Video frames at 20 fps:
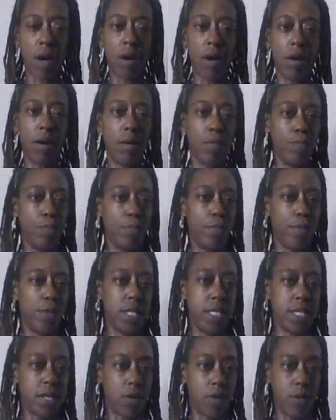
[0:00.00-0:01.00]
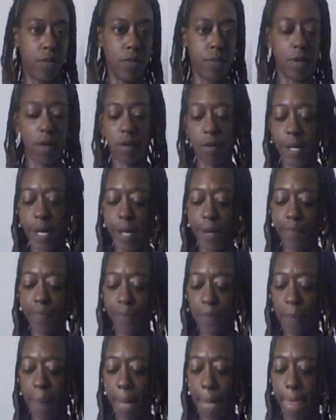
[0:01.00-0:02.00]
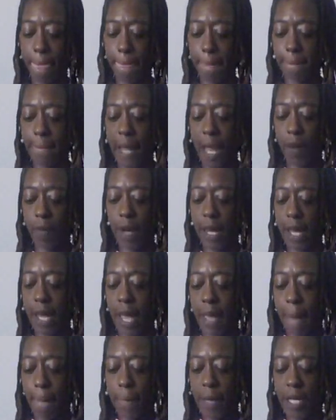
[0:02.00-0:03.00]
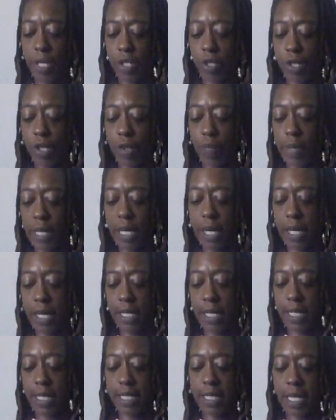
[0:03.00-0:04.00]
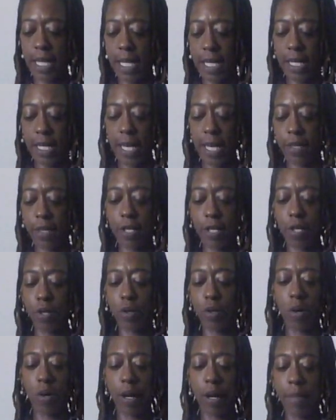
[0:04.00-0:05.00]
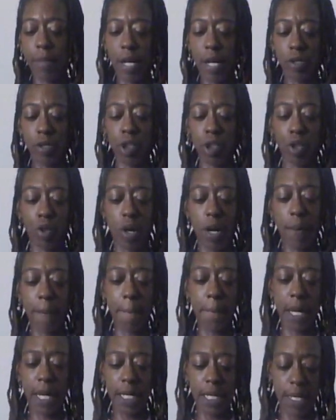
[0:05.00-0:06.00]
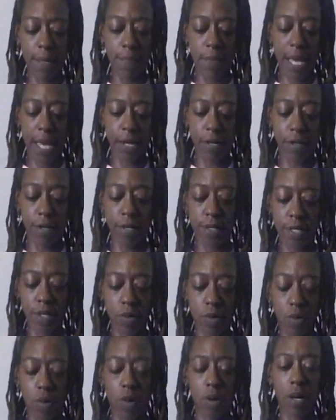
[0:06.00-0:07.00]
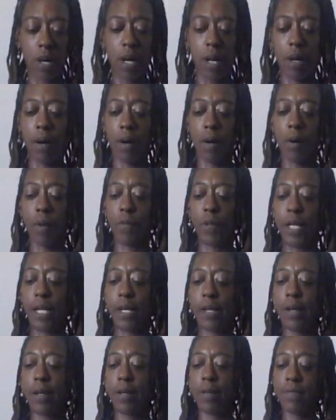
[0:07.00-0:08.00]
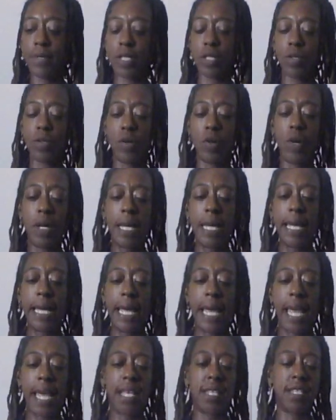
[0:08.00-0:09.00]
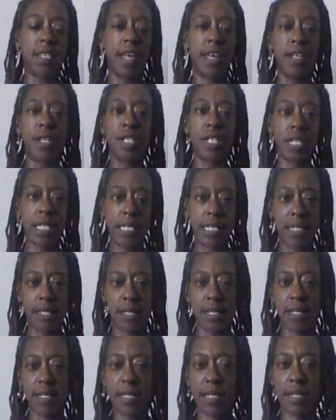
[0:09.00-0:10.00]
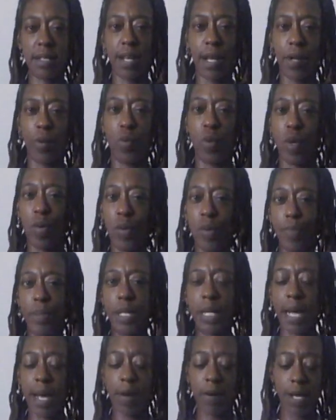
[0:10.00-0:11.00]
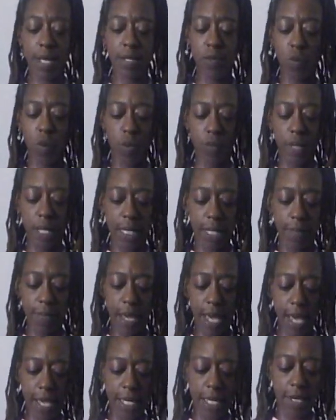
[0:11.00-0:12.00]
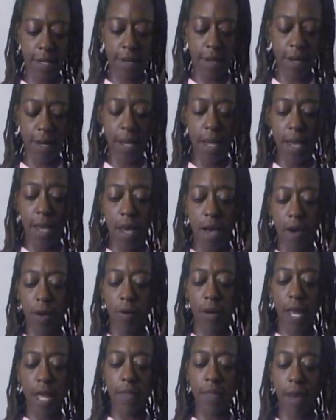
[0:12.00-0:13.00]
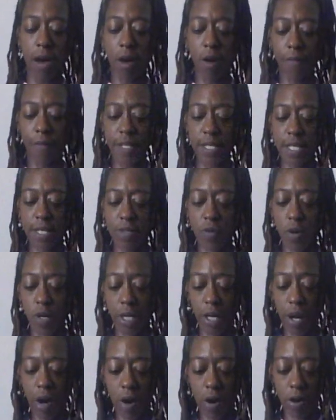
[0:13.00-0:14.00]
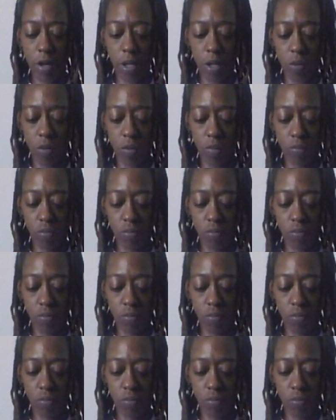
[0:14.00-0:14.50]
um, result. Okay. All right. Make sure you be honest and ethical about your money matters or um, when it comes to, it's like justice. Like what we put out is what we get back here. Okay. The office is going to call you.